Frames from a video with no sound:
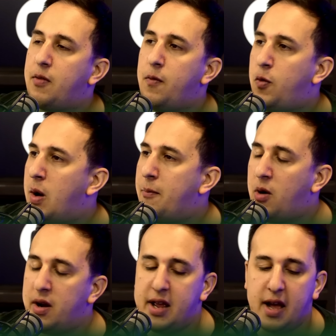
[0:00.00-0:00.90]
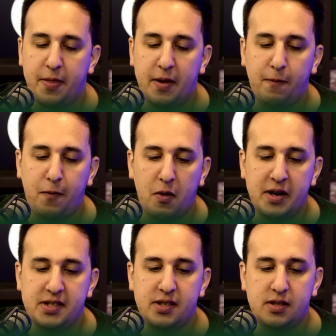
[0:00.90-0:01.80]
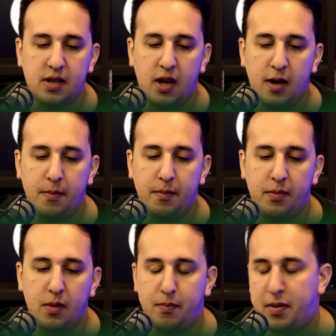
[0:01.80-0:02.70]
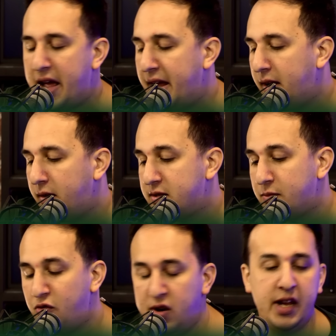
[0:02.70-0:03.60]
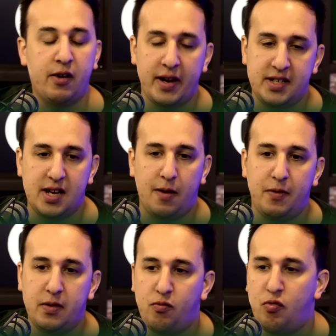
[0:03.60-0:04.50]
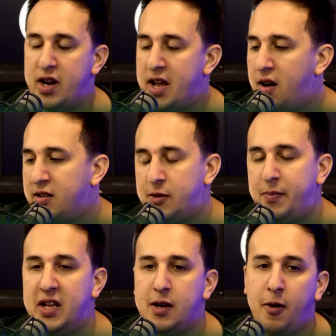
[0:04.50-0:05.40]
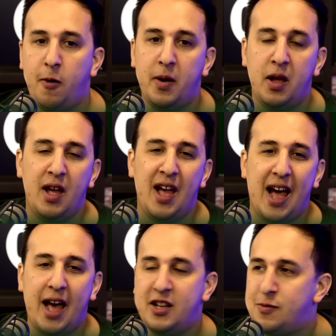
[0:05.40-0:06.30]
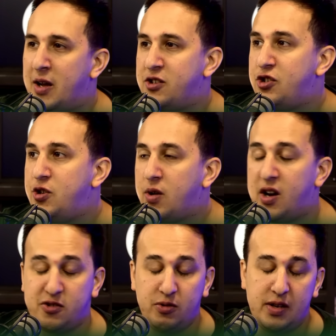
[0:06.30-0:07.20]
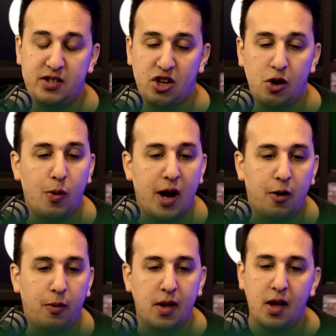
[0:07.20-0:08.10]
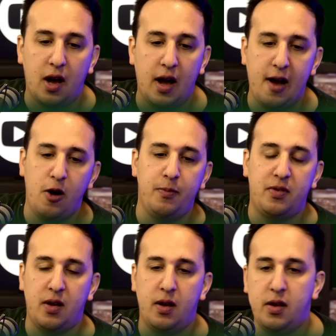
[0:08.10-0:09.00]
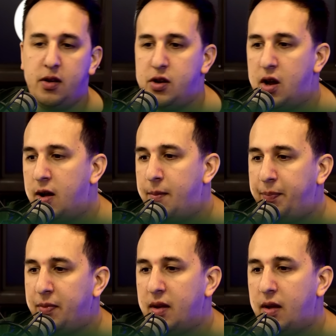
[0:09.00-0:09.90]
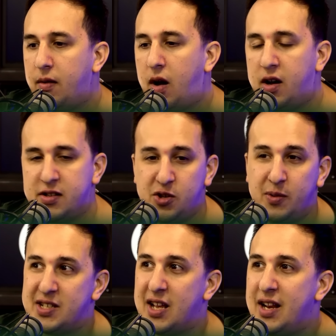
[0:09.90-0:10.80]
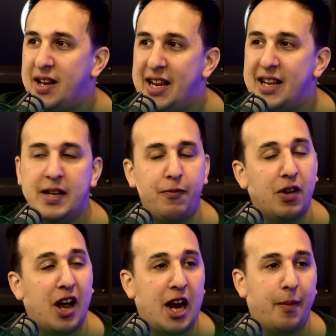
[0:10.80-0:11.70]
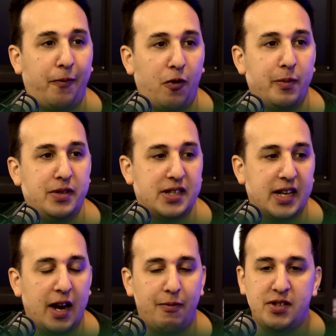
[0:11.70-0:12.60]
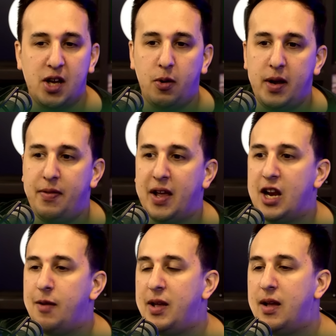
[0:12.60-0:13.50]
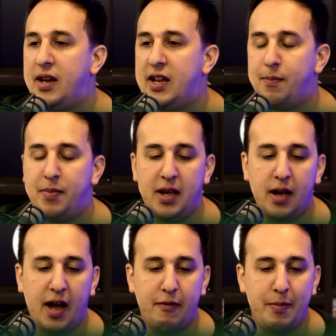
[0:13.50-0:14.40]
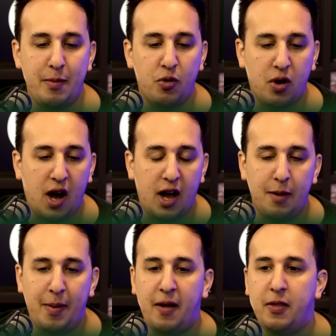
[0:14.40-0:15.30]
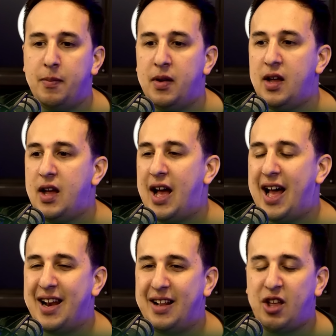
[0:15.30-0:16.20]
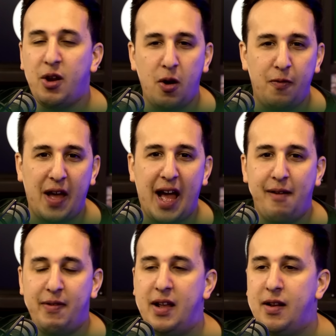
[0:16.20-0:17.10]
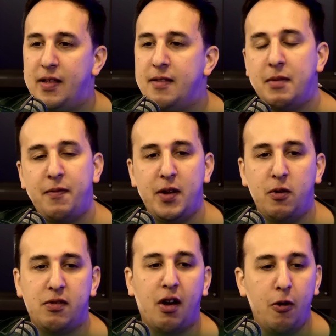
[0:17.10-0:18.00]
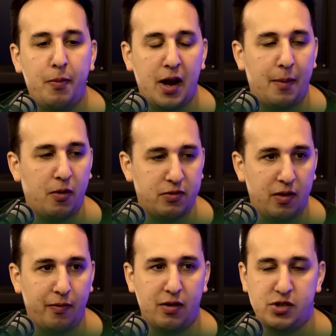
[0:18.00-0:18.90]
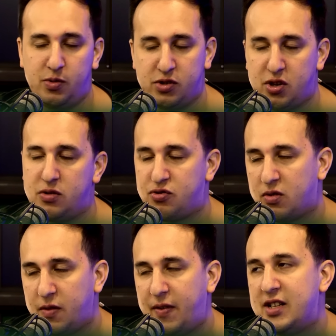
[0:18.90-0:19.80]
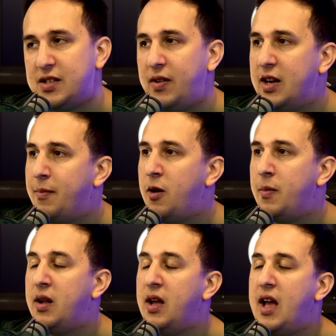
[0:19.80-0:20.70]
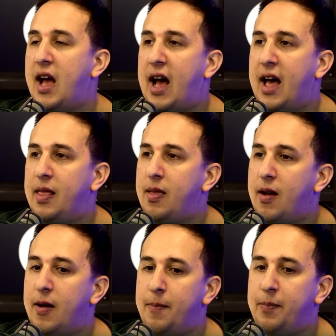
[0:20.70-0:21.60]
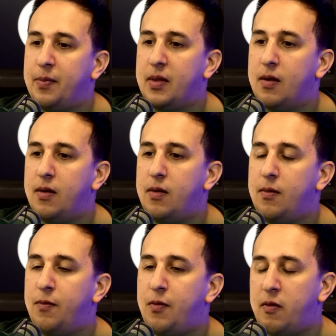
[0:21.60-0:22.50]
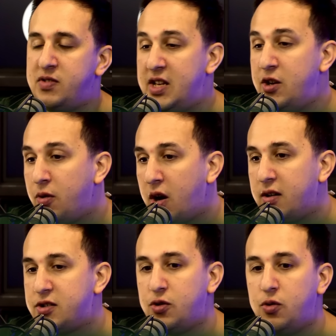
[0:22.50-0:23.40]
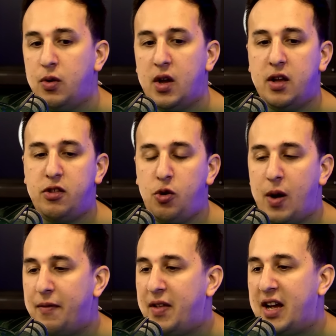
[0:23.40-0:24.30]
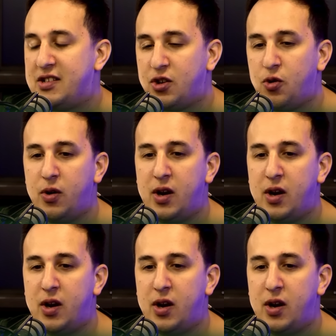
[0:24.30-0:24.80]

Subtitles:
for 1-1, yeah. I think Forest playing some really great stuff and really hard to beat at the moment. And as much as Newcastle did so well at home to Arsenal, it's going to need a different kind of performance to get a result here, and they're going to have a bit more guile about them. And I don't know if they have it in midfield to open up Nottingham Forest, who are so strong defensively at the moment. And obviously Newcastle do have the likes of Gordon